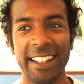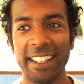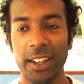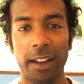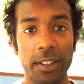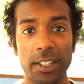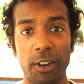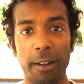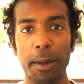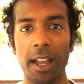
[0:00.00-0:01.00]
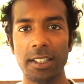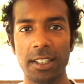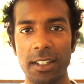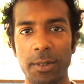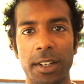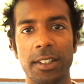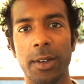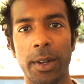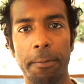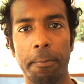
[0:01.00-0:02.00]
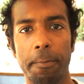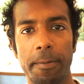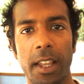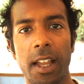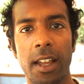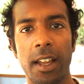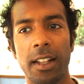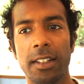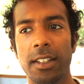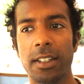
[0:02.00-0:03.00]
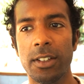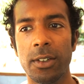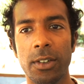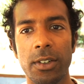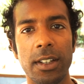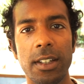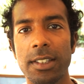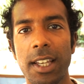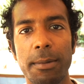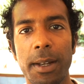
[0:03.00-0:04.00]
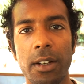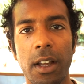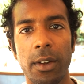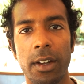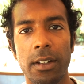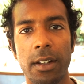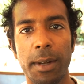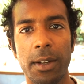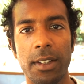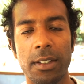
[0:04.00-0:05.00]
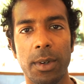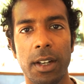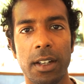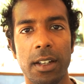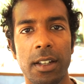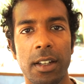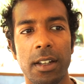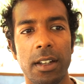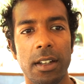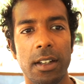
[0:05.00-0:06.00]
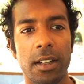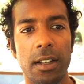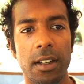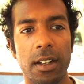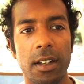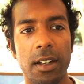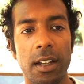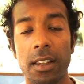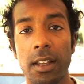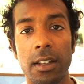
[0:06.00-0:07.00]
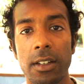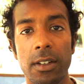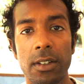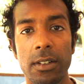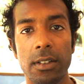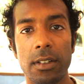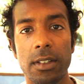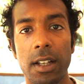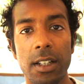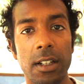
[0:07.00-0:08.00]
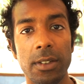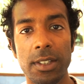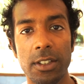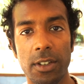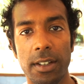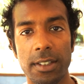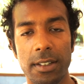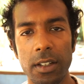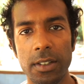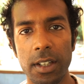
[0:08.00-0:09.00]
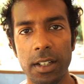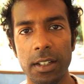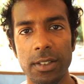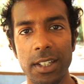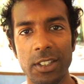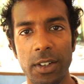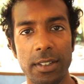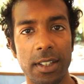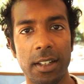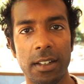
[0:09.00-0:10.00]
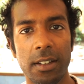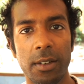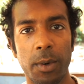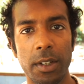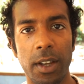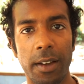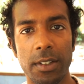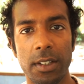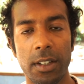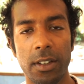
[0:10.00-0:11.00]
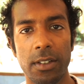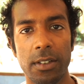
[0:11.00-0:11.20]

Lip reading: You have this great passion, you want to do it, and you're set about going about this work. And then you suddenly lose interest. You suddenly lose interest in what you have to do